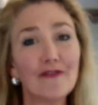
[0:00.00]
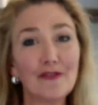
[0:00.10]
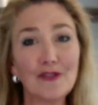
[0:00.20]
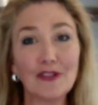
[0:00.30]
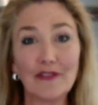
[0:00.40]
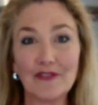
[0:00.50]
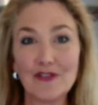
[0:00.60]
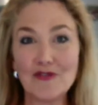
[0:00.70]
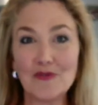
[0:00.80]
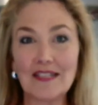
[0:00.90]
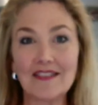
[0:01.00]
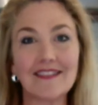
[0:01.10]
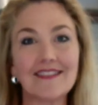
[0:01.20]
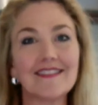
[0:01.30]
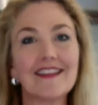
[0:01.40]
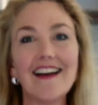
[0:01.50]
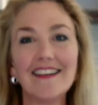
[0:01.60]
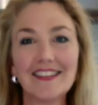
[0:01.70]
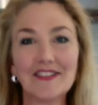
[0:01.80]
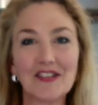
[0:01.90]
full of nutrients to stock
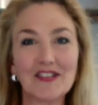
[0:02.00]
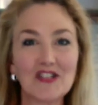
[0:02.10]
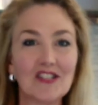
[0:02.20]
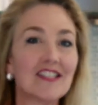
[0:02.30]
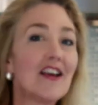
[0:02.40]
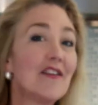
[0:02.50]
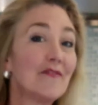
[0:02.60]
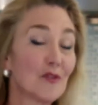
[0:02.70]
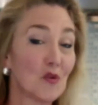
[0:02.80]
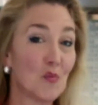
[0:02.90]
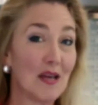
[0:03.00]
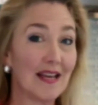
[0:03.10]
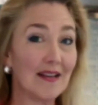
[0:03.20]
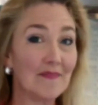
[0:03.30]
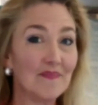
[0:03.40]
in their kitchens for the week.